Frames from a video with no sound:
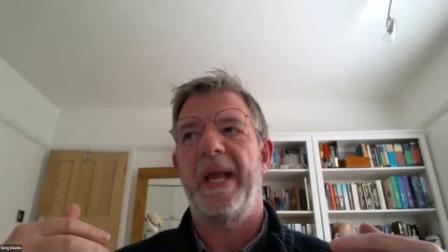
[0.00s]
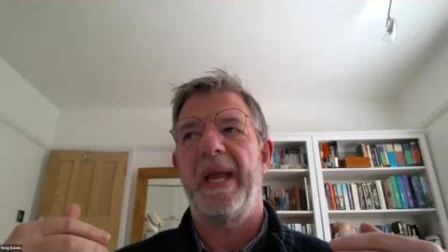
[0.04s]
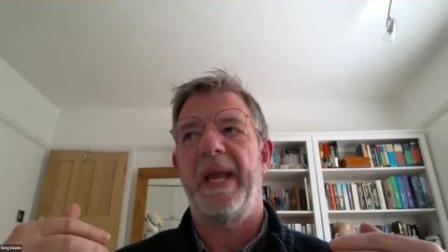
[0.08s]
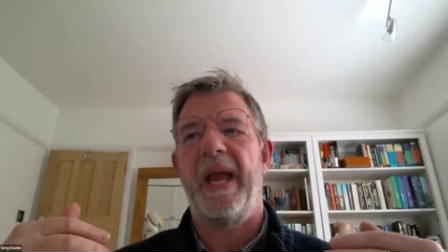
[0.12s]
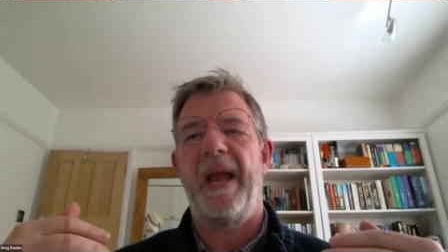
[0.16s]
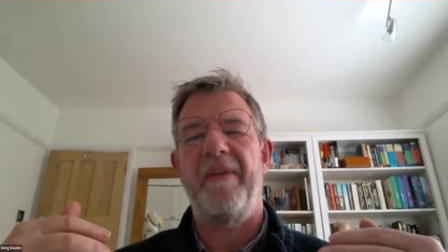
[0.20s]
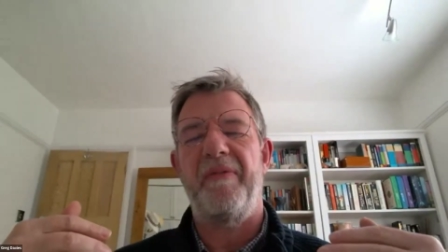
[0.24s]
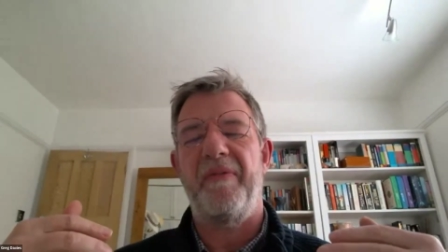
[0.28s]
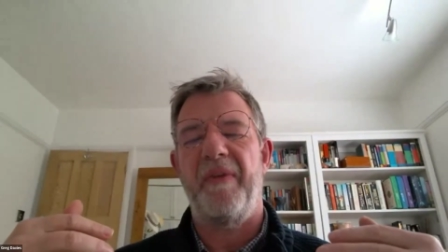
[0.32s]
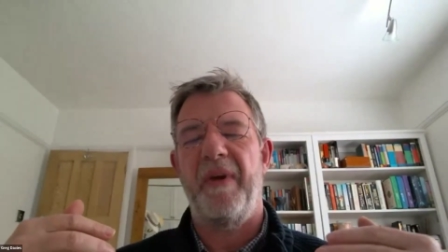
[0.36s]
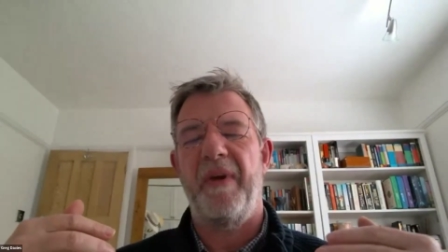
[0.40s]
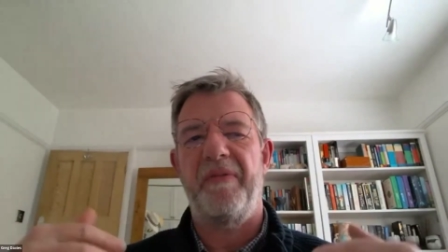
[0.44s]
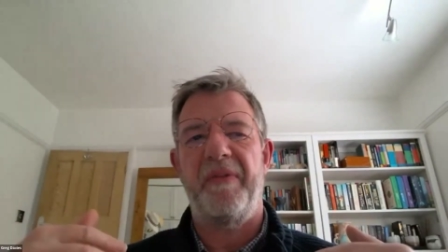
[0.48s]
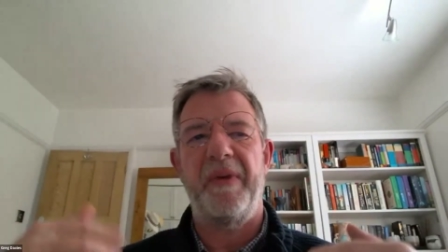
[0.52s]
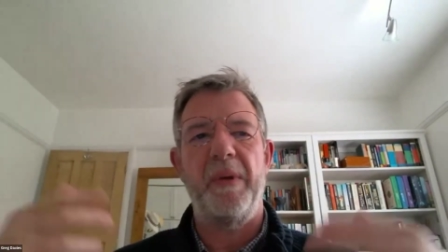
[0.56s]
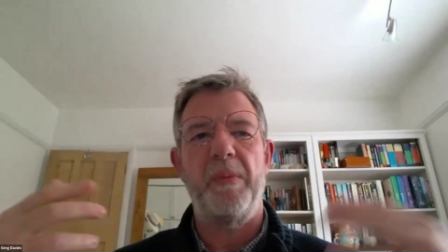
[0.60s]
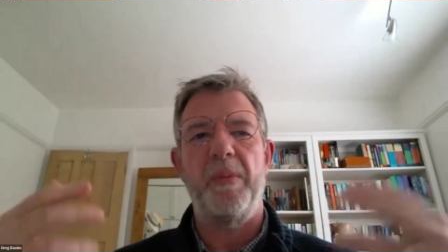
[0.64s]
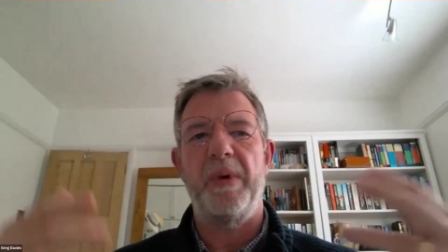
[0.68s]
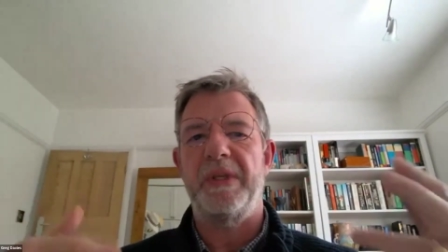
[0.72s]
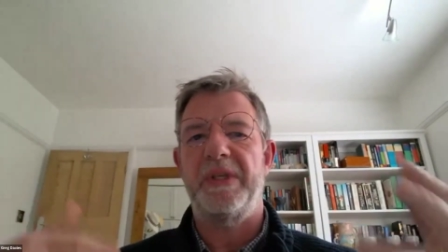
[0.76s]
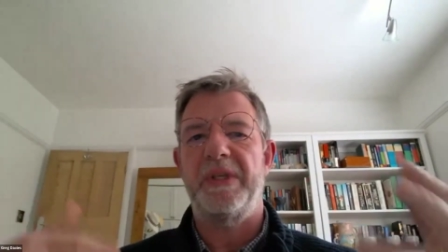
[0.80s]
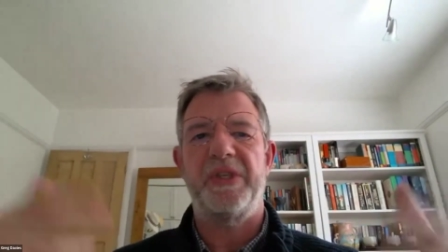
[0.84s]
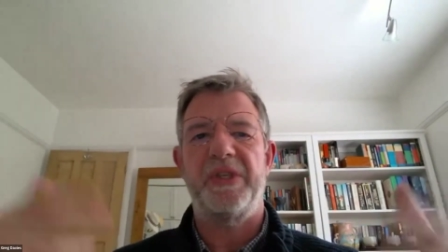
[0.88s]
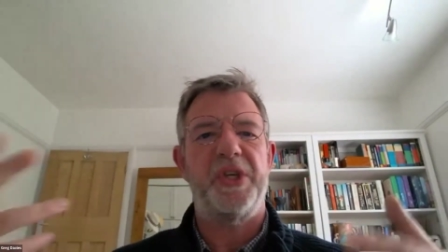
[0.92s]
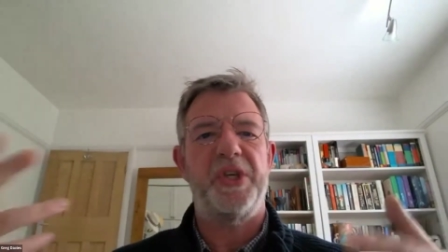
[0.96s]
if you
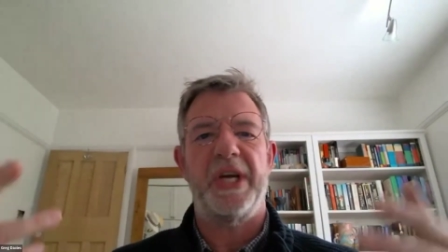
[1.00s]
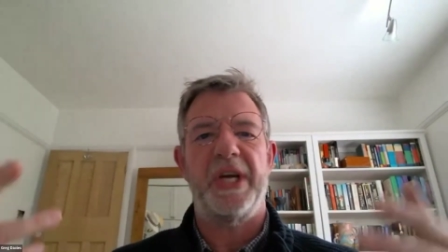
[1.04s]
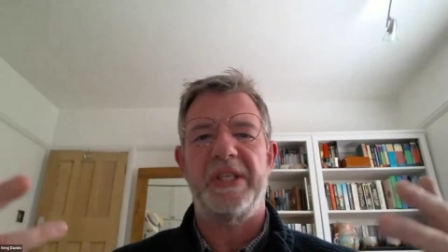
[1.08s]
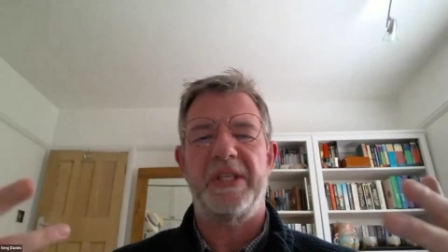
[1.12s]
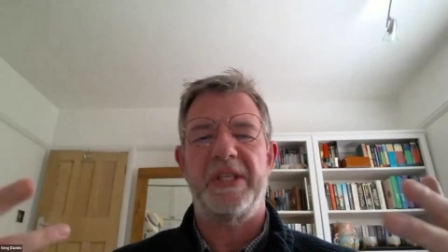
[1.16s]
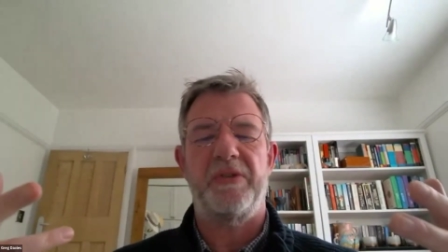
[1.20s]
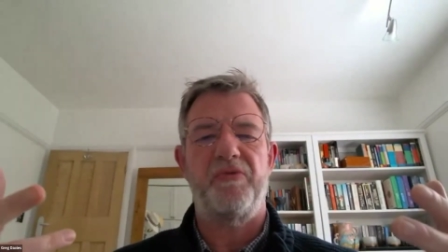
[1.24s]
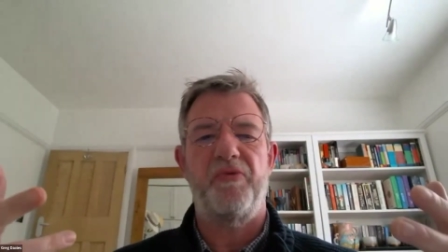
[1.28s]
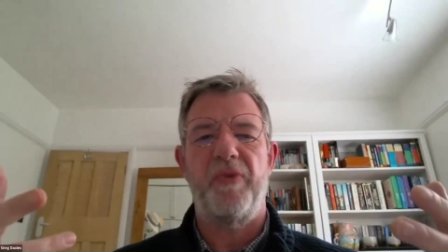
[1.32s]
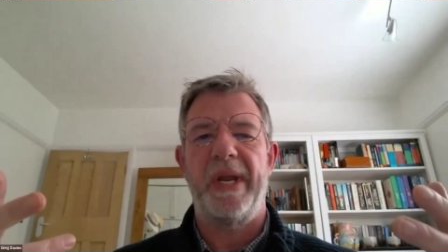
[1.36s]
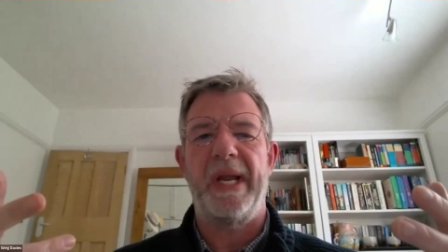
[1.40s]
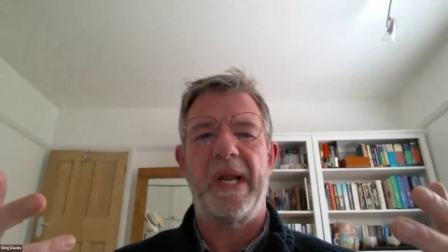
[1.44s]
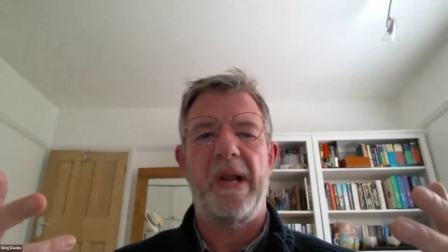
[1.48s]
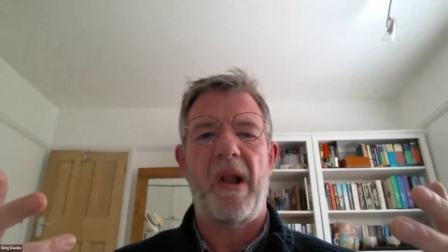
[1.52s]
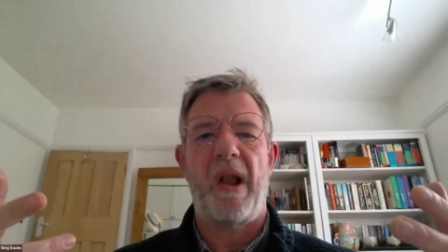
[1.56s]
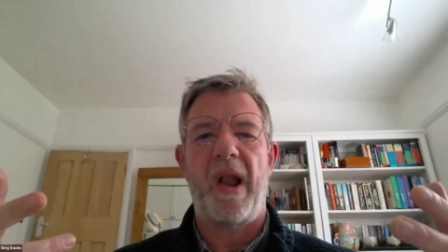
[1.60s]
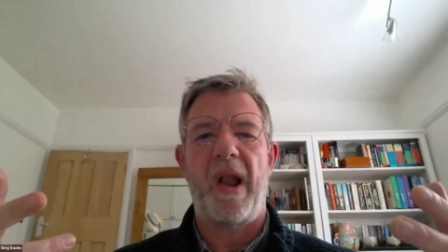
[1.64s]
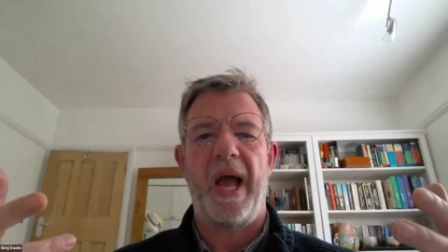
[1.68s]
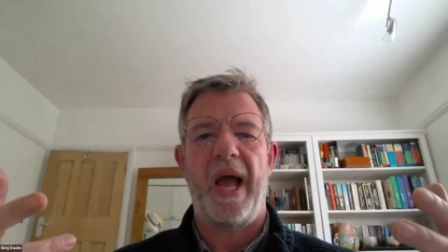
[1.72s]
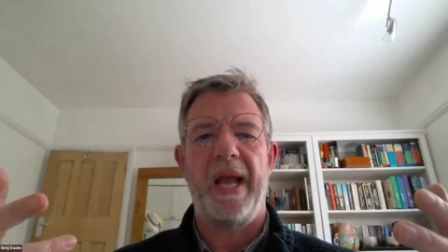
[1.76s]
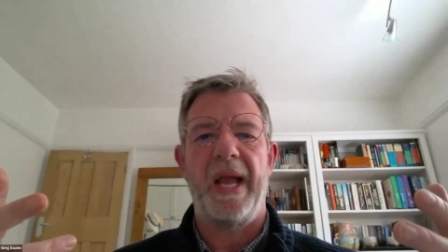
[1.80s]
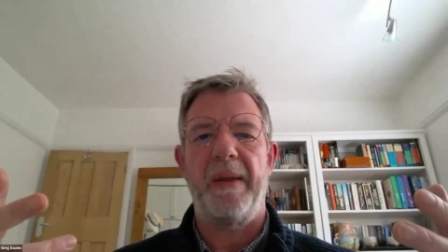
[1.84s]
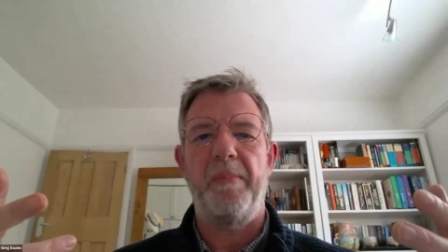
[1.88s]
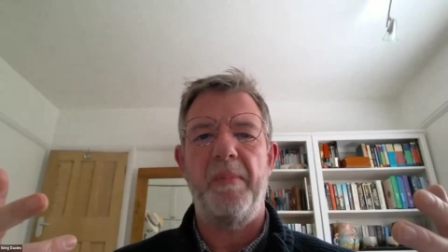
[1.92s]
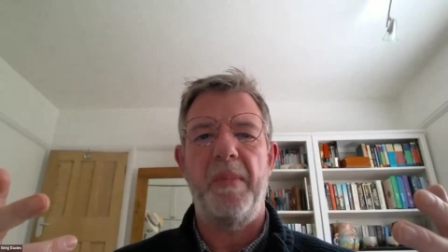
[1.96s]
were to just
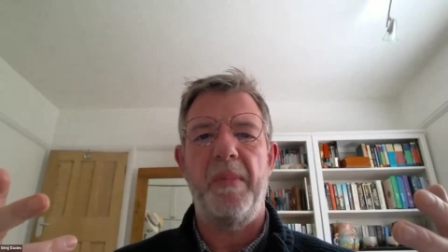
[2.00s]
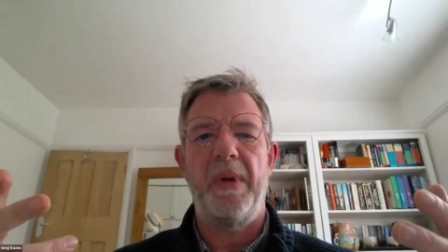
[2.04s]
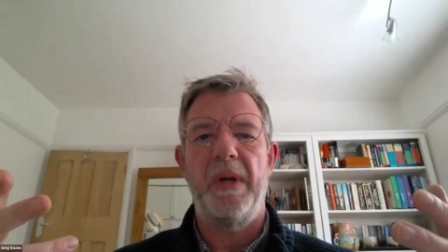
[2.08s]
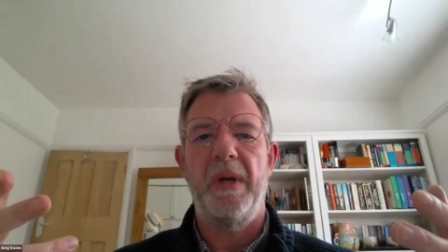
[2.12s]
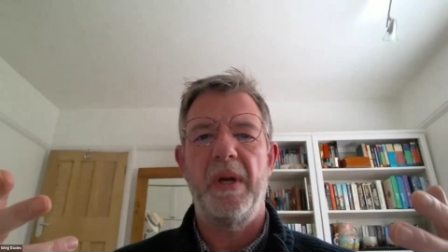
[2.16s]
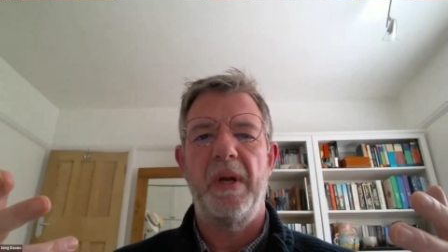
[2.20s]
reclaim